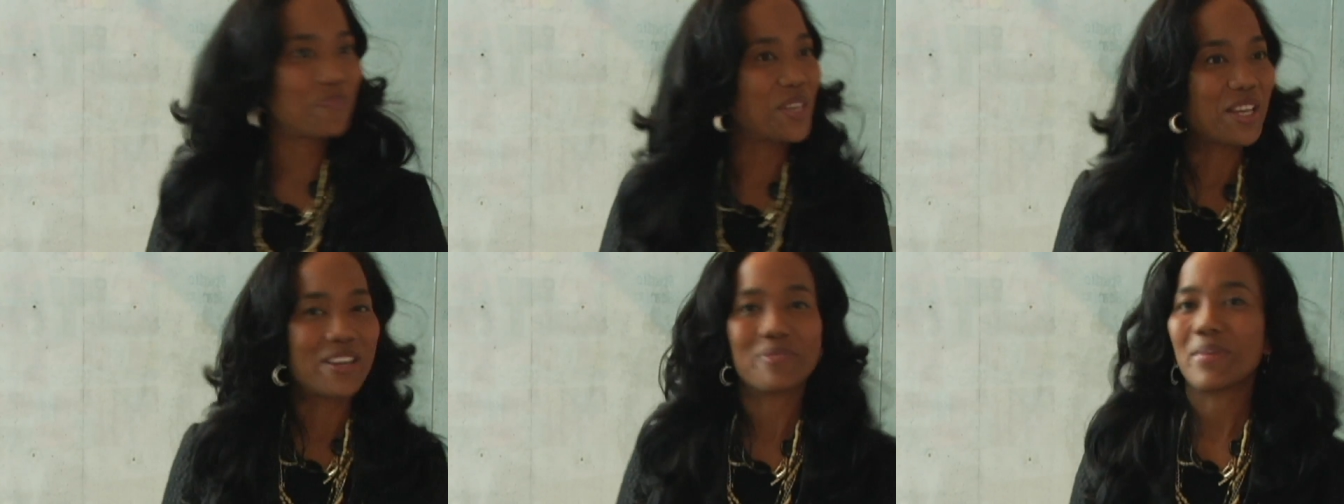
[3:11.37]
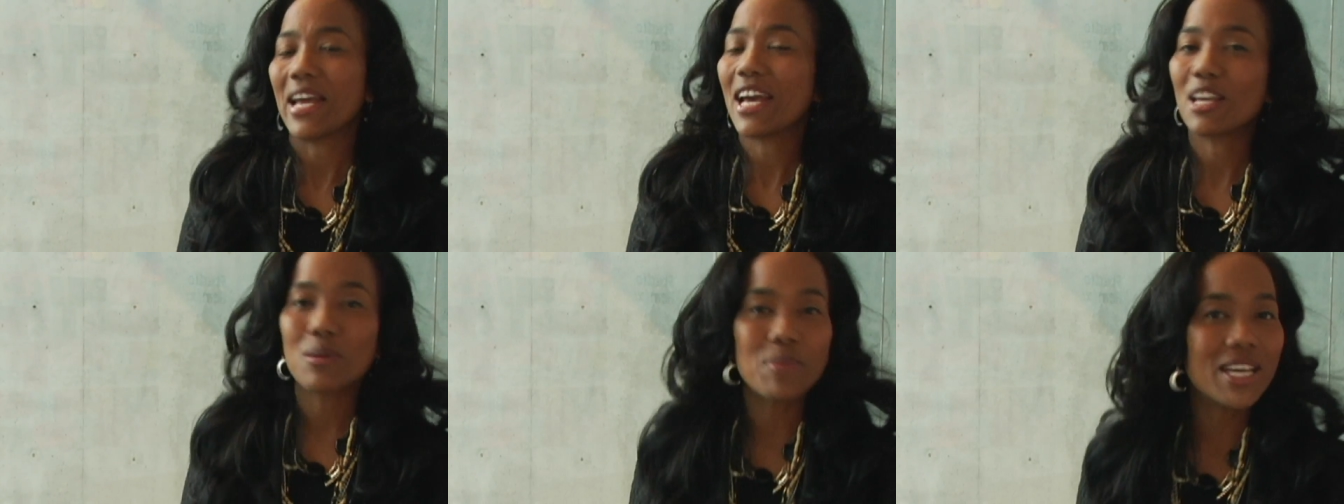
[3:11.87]
they're
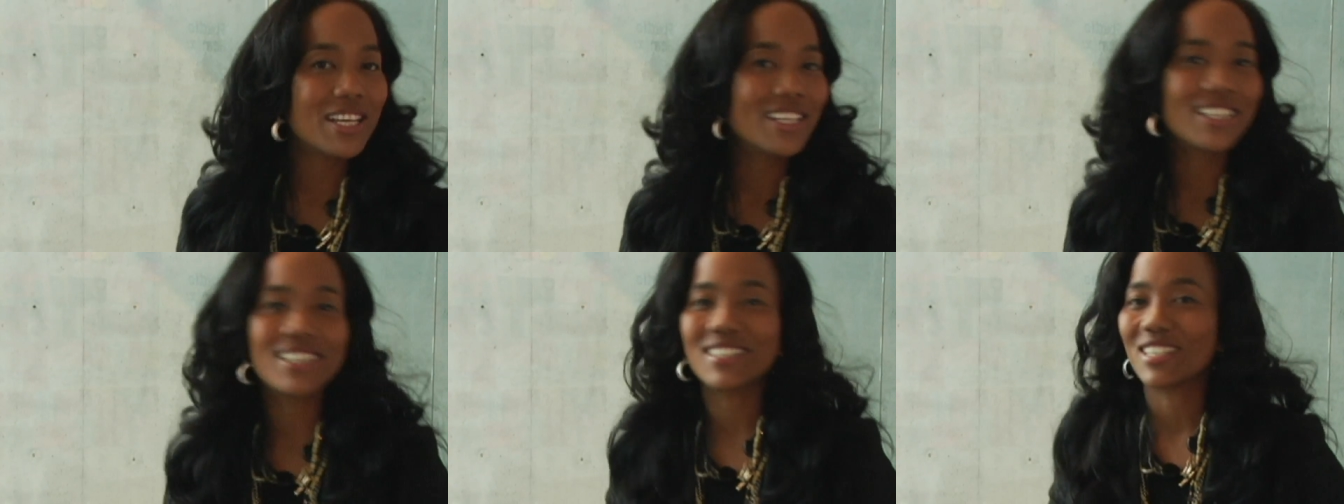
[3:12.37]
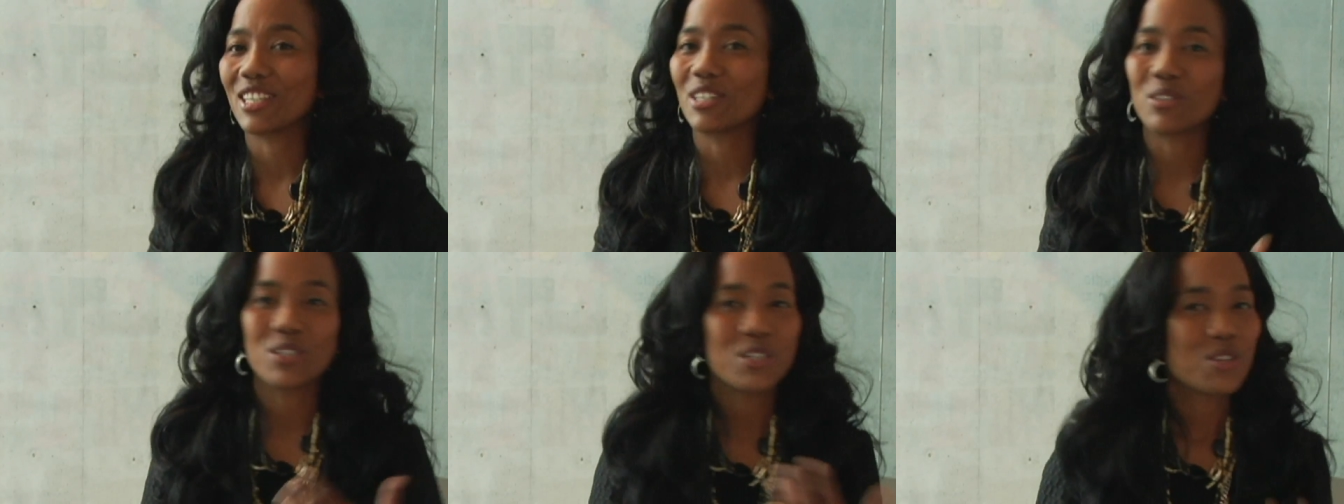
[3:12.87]
animated,
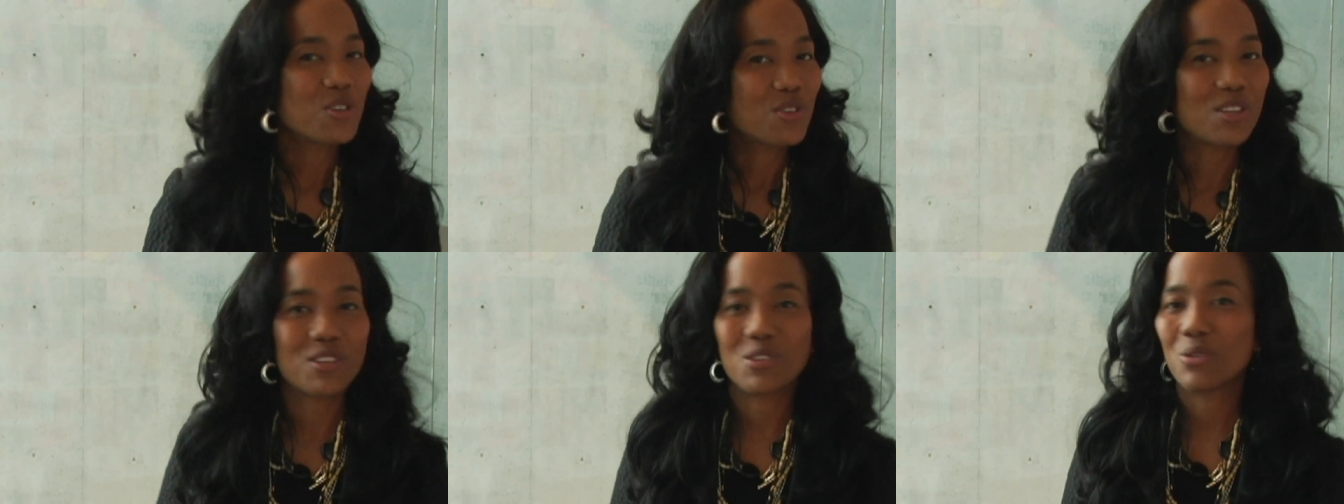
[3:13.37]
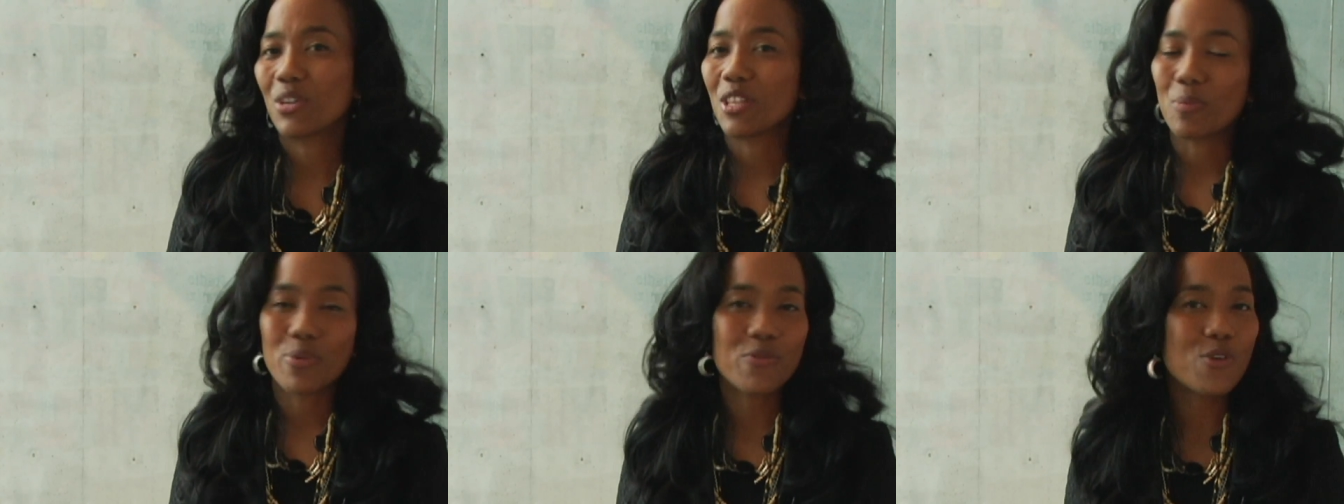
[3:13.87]
they're, they're doing,
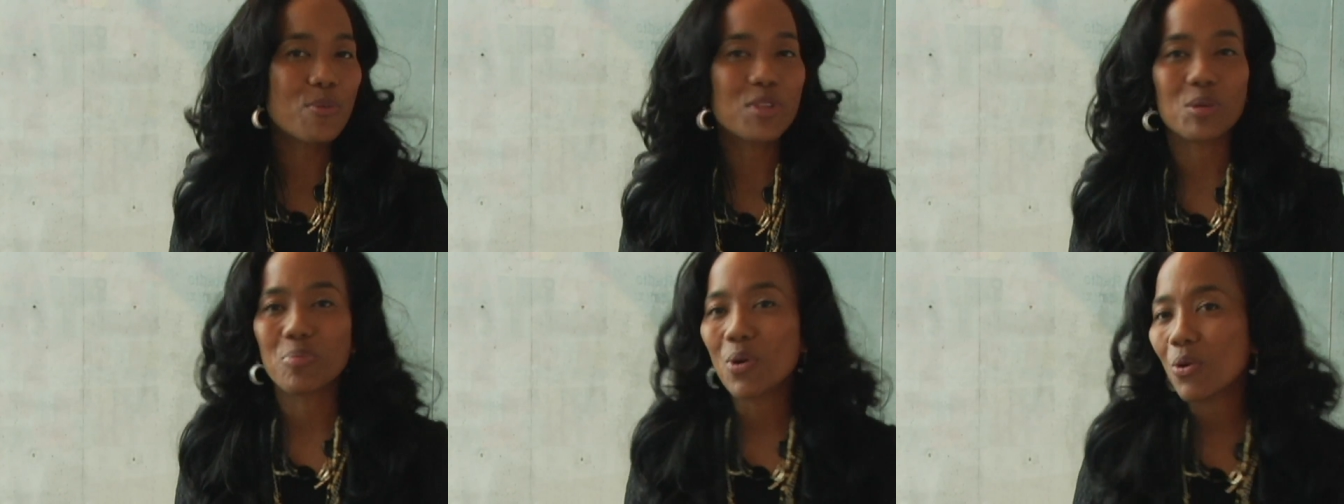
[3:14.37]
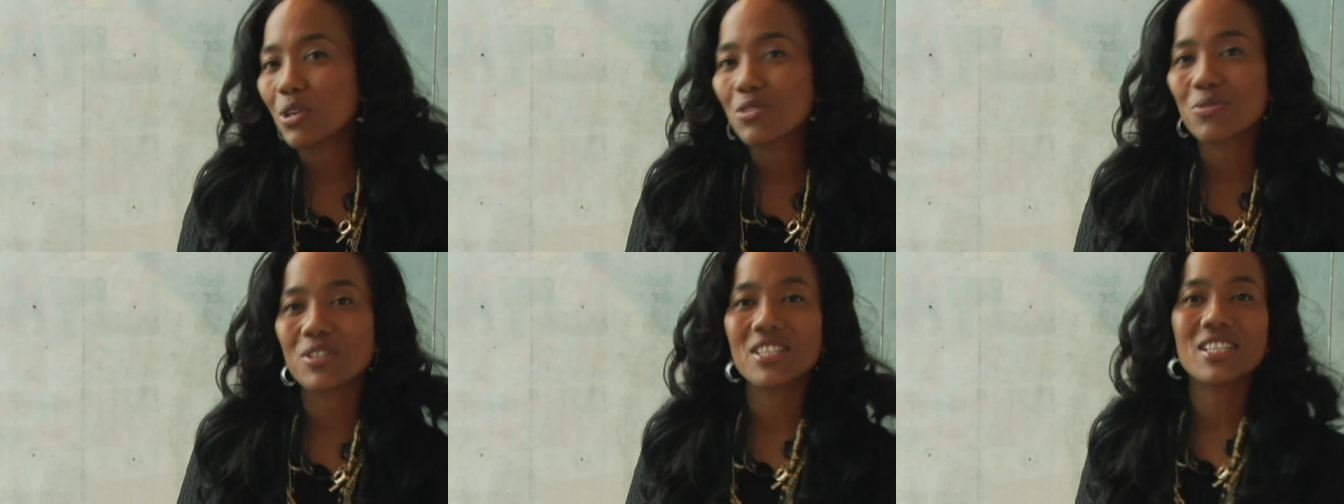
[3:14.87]
they're performing their
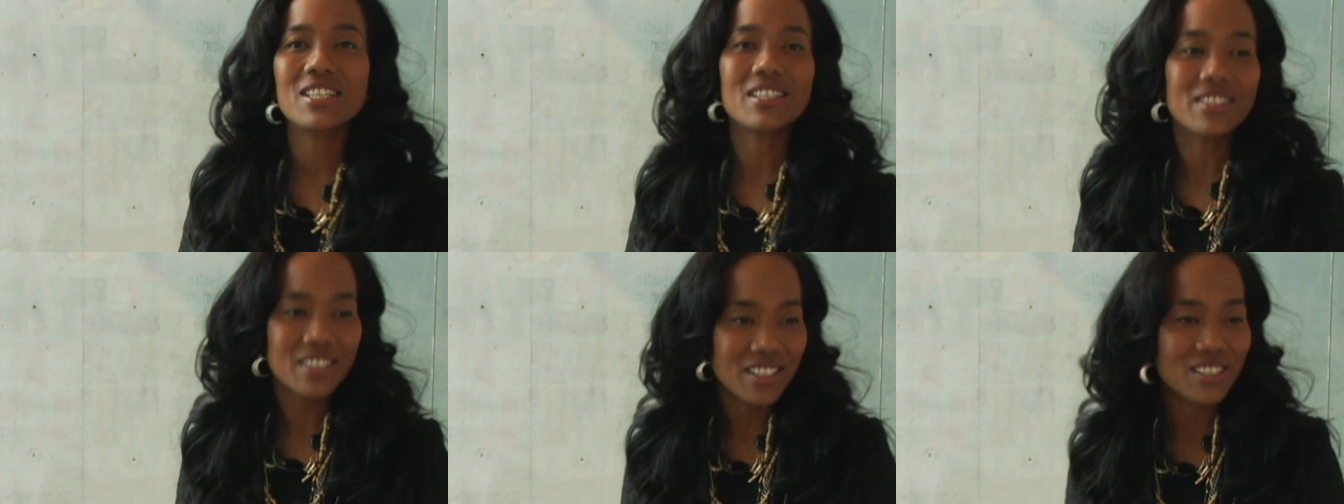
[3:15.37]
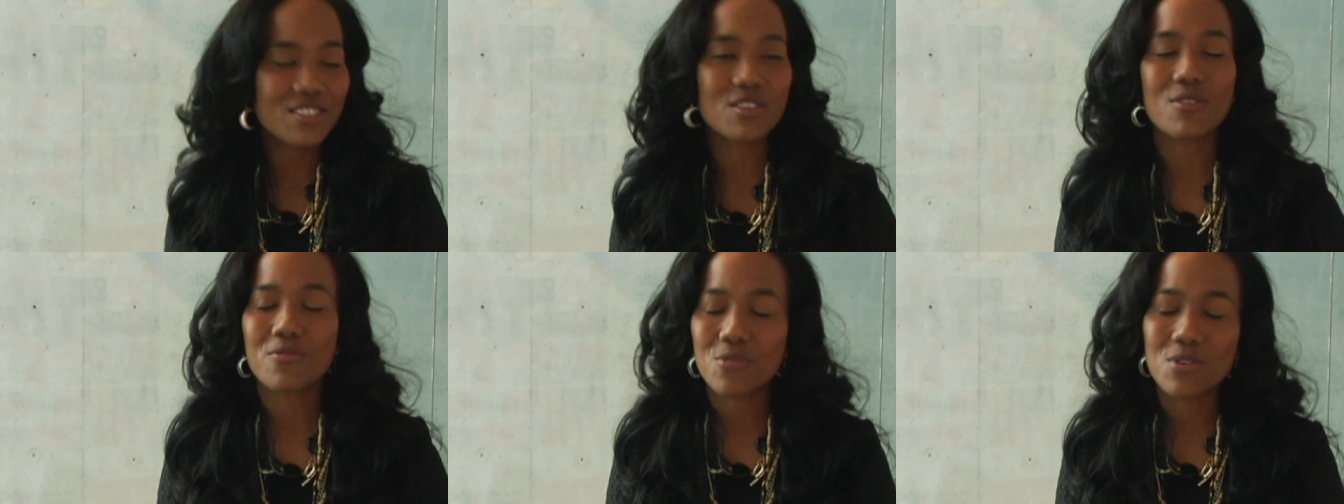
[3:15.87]
poetry and, and
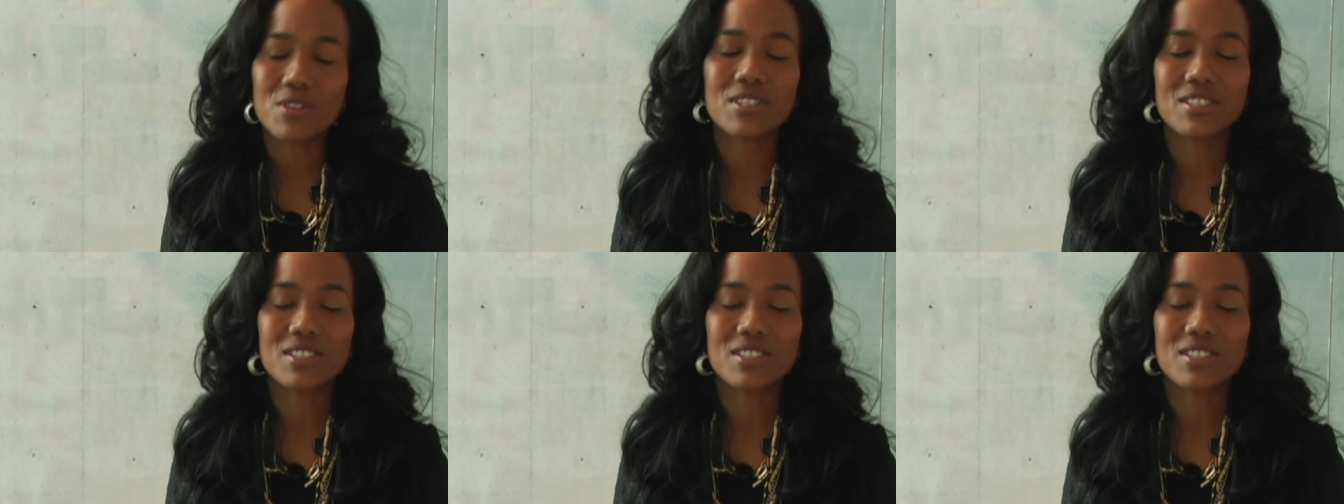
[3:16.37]
so forth.